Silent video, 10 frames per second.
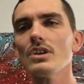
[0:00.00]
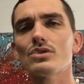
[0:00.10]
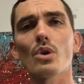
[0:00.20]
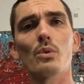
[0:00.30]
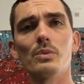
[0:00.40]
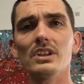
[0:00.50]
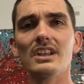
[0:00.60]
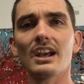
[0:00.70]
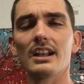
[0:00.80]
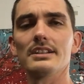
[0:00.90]
So it really
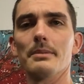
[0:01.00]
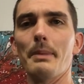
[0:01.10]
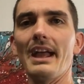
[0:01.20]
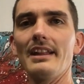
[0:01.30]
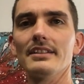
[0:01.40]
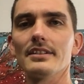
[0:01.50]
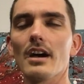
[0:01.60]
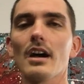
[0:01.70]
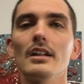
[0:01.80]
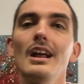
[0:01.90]
kind of depends
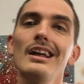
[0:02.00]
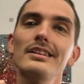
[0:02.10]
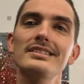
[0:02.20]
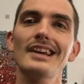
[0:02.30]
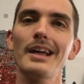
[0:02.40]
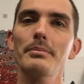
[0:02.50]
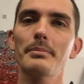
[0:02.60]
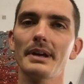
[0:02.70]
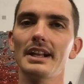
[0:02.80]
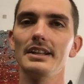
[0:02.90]
on the type of
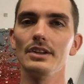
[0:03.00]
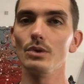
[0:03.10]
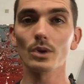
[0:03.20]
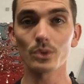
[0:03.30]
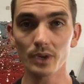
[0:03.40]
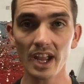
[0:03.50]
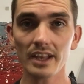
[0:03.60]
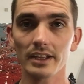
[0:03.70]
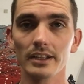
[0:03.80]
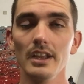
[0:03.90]
painting that you're
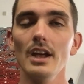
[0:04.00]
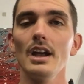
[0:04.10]
creating.